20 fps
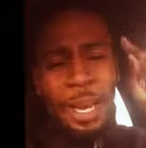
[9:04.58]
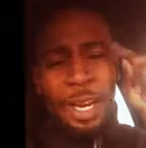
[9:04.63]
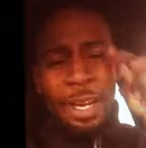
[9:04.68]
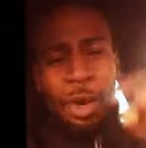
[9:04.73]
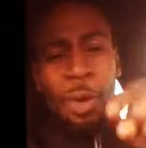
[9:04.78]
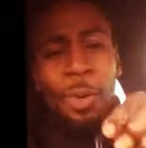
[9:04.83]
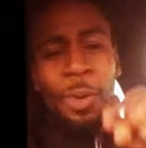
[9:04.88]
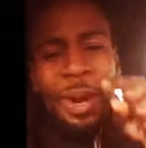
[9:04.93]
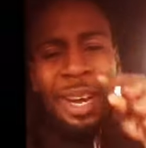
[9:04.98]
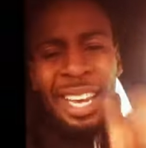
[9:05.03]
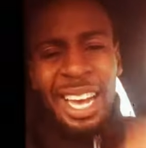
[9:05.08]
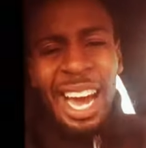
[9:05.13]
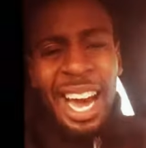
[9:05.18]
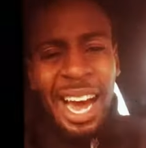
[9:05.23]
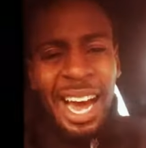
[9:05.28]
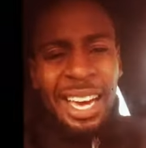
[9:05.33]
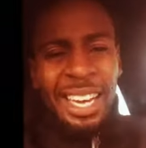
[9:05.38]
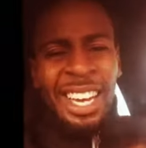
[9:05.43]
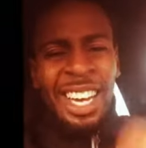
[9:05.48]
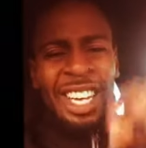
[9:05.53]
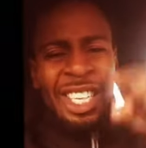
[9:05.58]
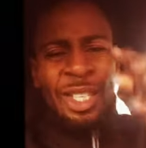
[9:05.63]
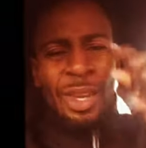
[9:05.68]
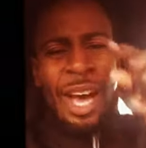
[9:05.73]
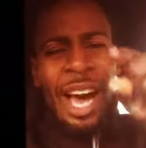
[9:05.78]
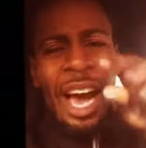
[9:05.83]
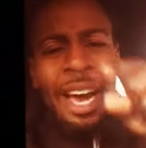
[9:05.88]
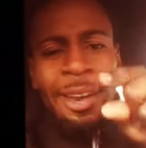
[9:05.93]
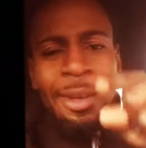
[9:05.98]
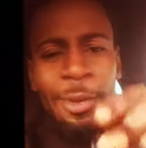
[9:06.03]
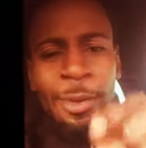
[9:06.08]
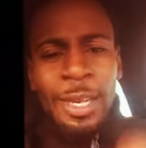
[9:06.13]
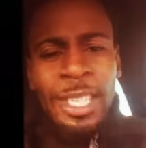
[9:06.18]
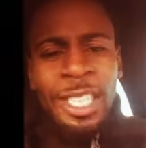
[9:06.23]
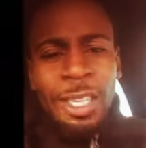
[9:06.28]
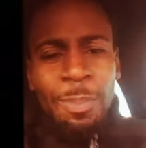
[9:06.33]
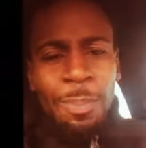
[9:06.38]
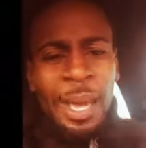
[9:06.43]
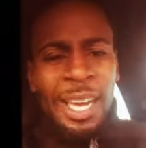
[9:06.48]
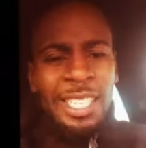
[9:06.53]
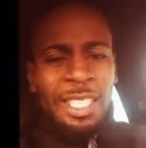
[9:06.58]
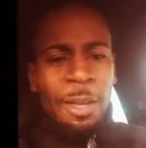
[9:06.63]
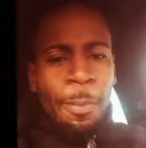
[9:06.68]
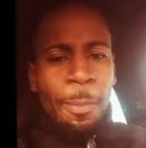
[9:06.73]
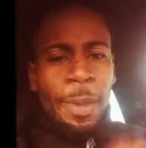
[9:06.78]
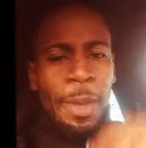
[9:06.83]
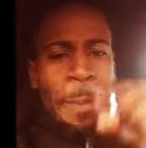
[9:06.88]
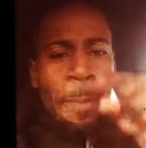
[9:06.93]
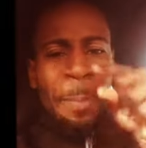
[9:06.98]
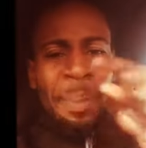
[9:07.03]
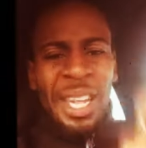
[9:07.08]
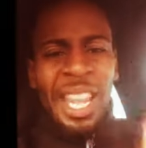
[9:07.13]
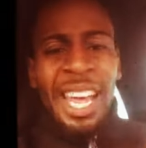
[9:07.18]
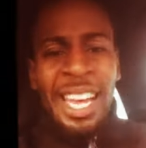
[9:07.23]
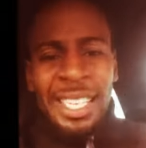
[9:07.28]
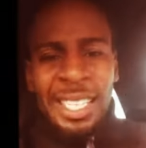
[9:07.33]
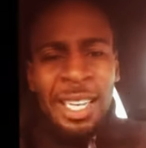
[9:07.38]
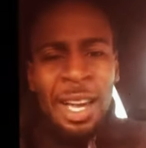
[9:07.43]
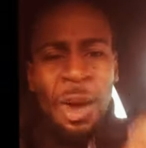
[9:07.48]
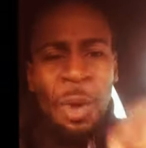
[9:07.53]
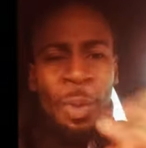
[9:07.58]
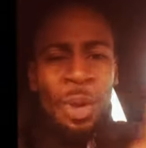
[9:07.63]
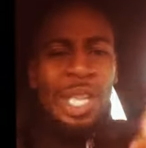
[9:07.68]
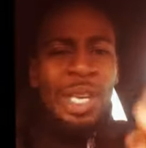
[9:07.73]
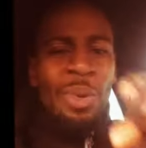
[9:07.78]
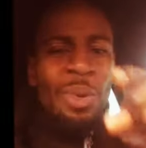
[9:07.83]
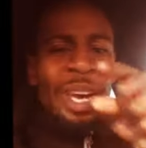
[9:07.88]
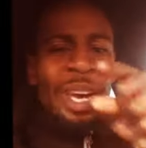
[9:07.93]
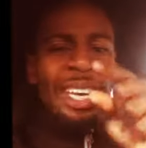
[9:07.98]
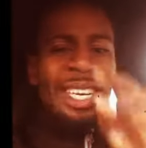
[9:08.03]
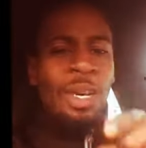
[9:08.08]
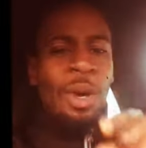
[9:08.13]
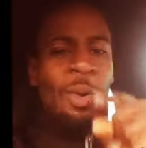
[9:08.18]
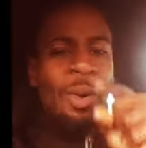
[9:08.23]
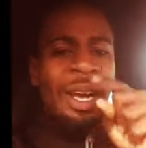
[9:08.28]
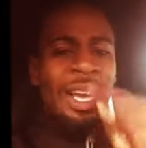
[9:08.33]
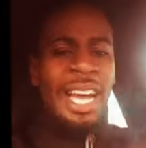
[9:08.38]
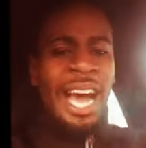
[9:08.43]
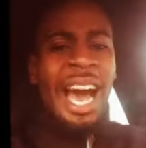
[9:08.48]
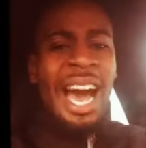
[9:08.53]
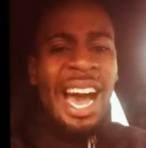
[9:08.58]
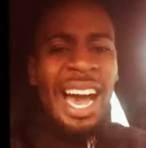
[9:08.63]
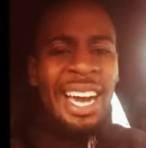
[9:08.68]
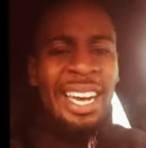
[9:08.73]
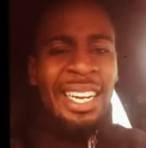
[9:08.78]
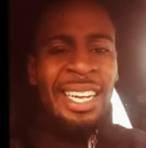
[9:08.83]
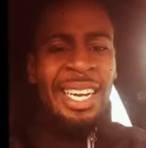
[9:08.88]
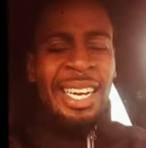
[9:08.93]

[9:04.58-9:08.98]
ignoring God. So how do you expect to be blessed when you ignoring God?